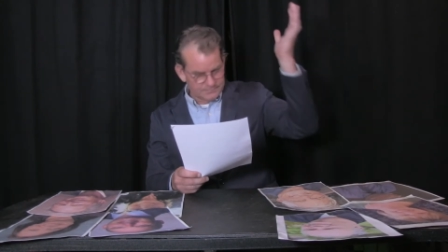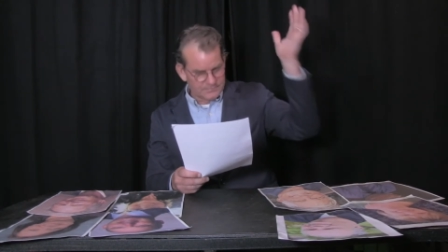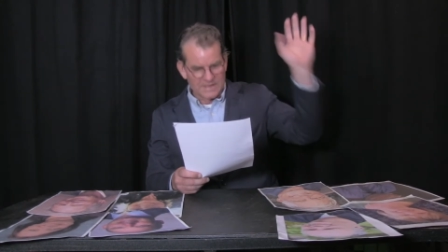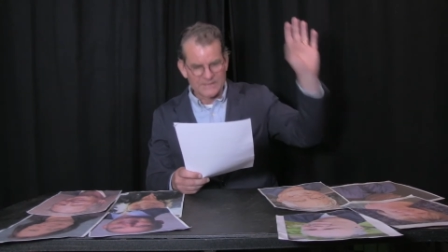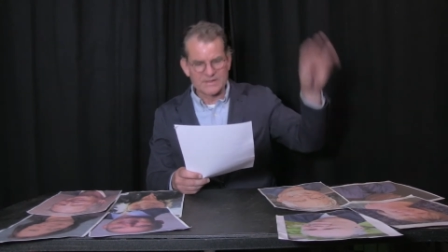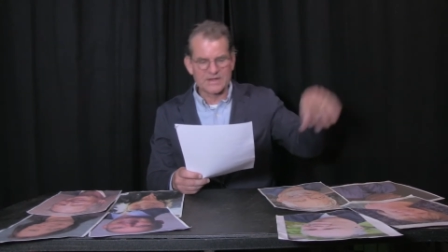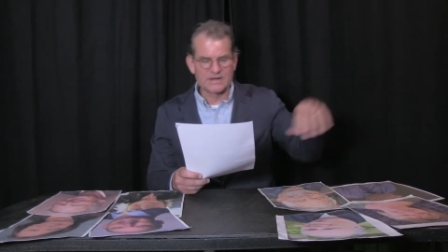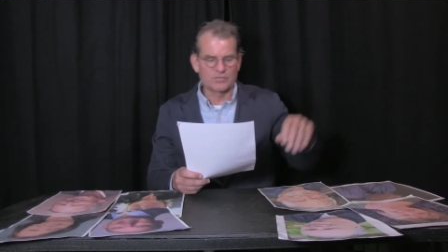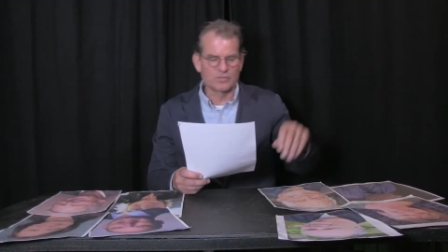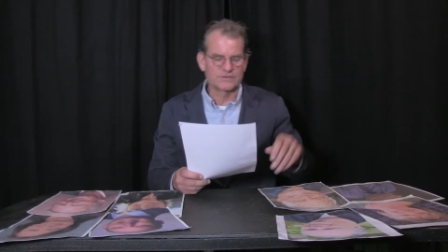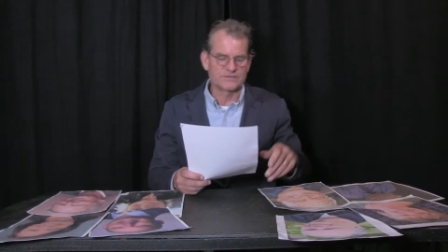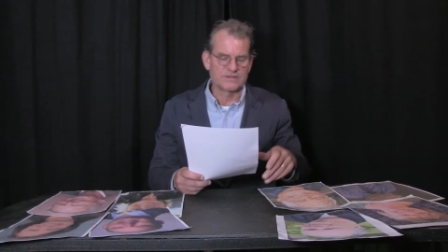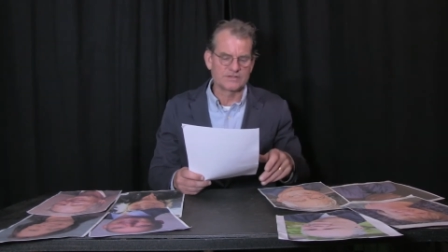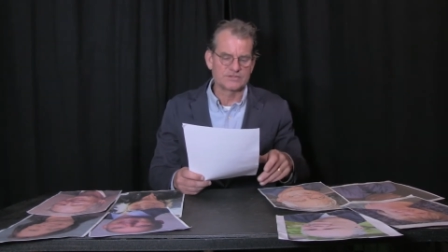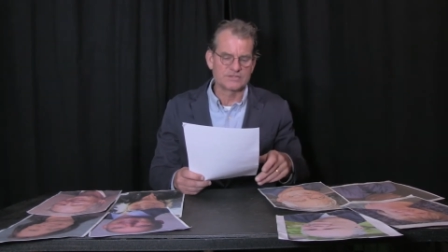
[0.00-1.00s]
And then everyone
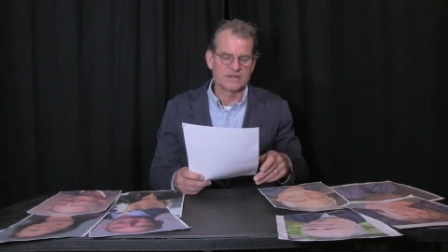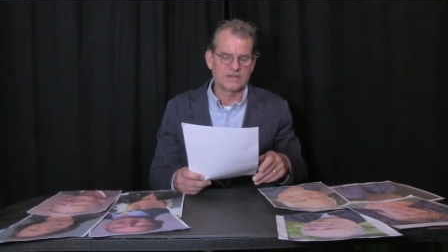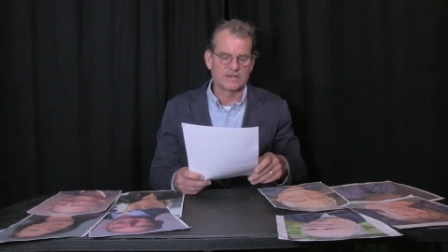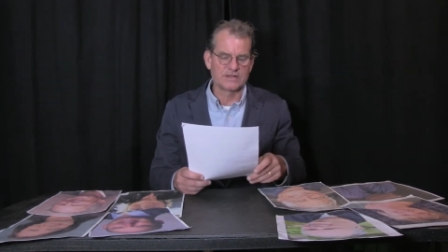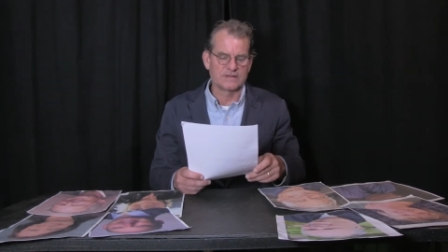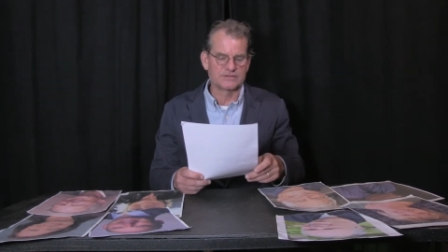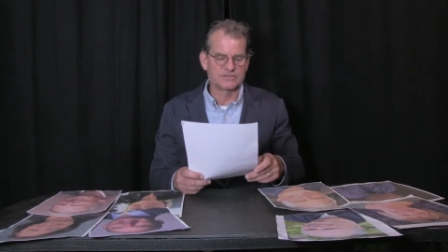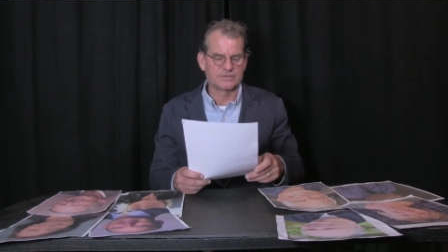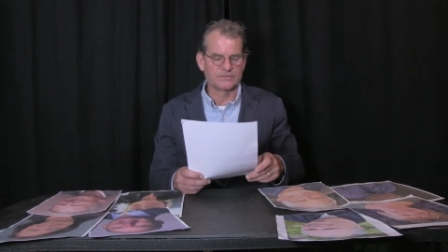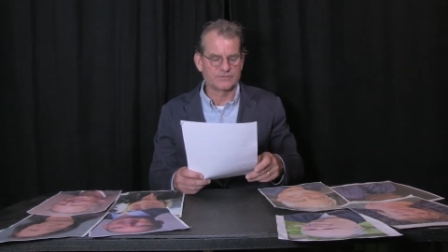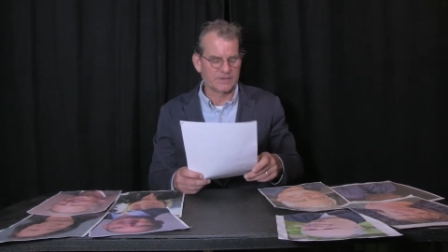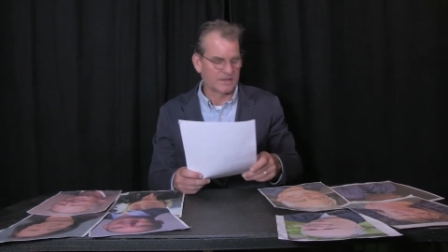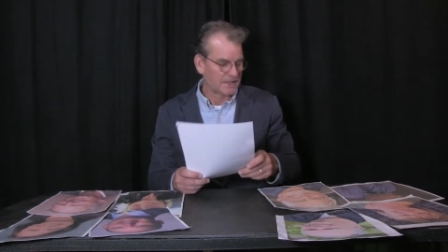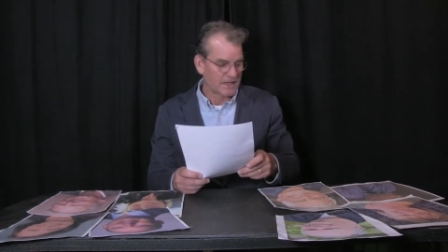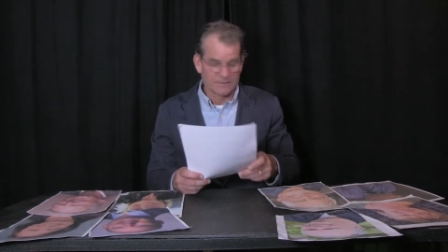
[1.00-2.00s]
said uh, that she was
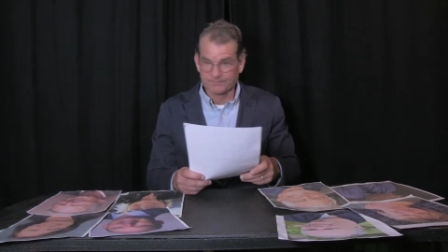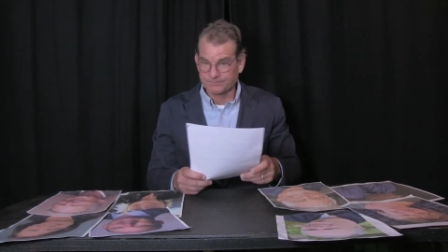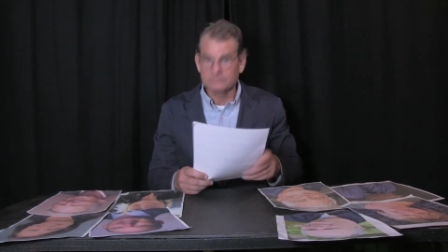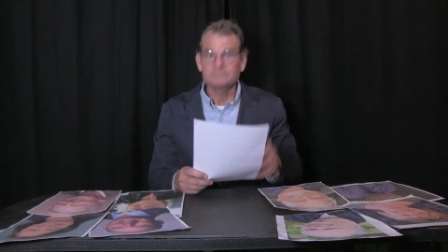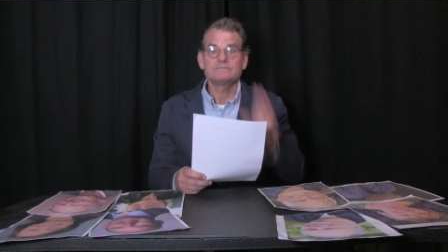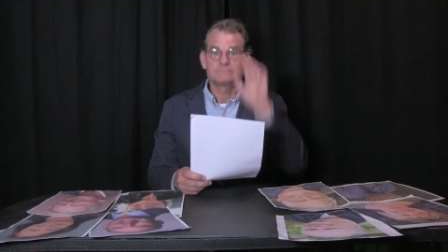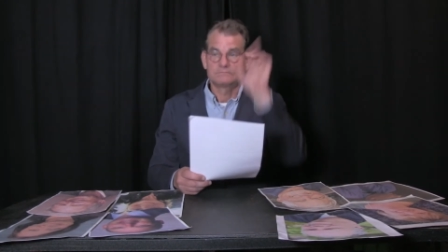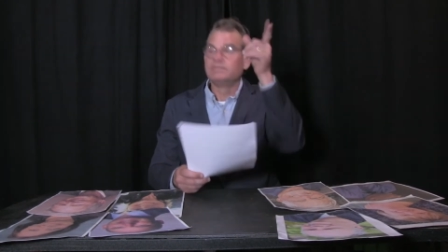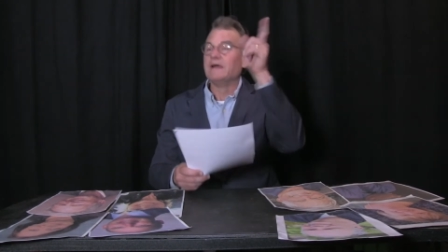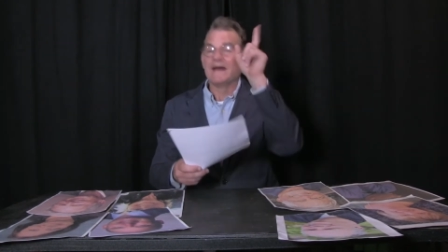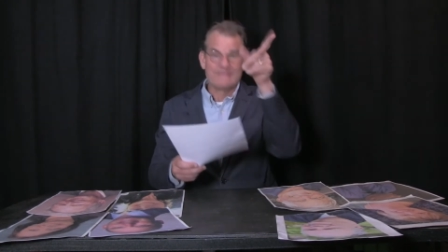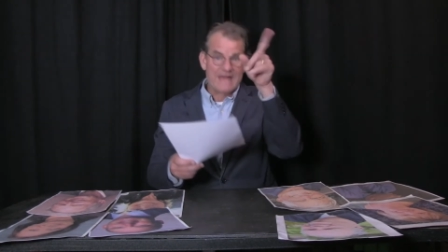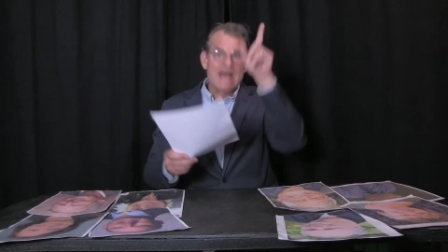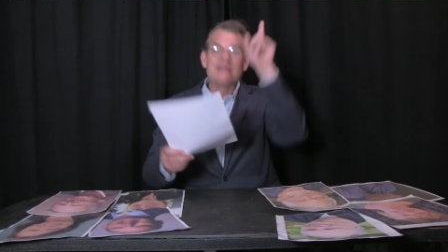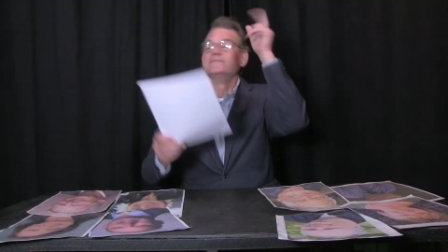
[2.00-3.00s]
great.
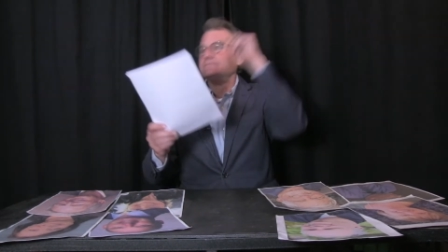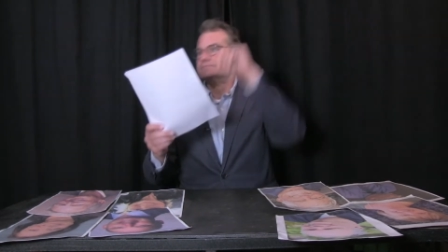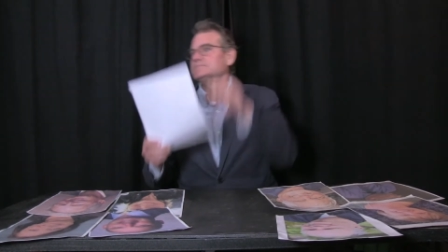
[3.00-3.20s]
And then